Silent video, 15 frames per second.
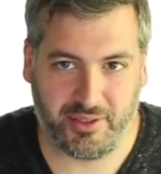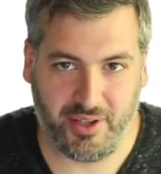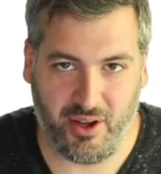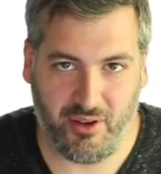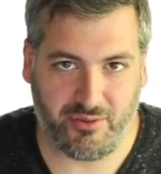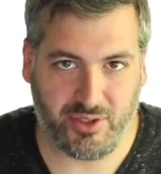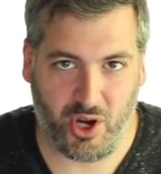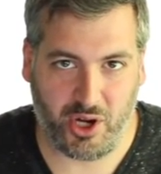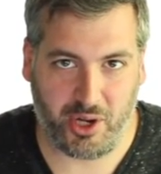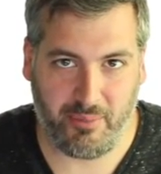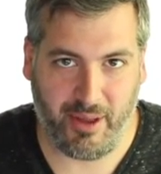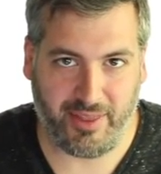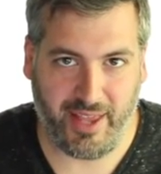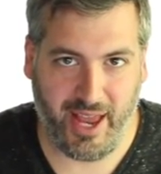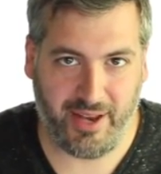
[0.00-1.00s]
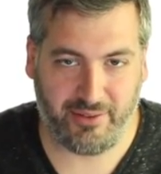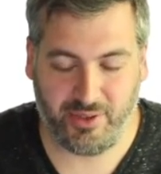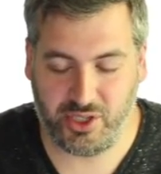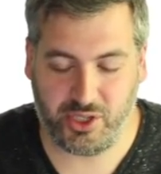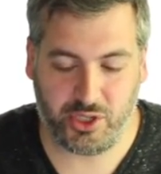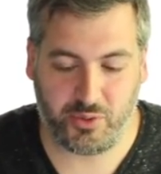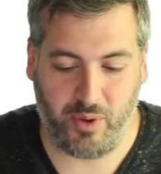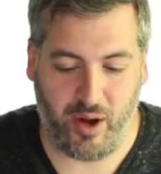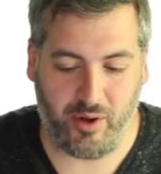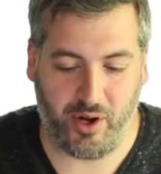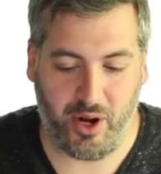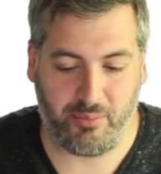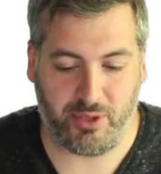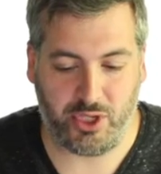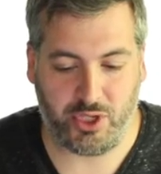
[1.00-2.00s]
of talking about that. Let's just round
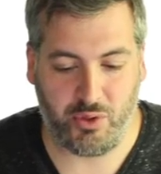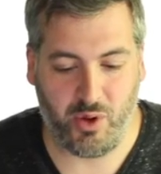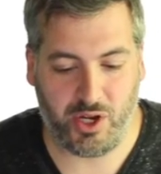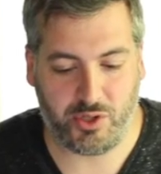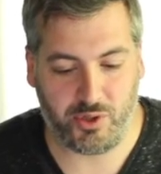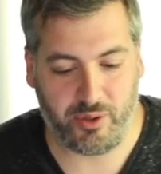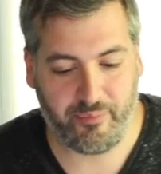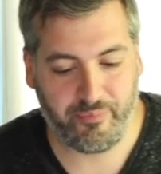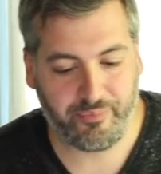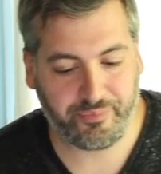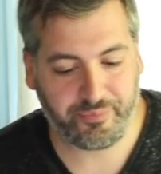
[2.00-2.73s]
it up to 200.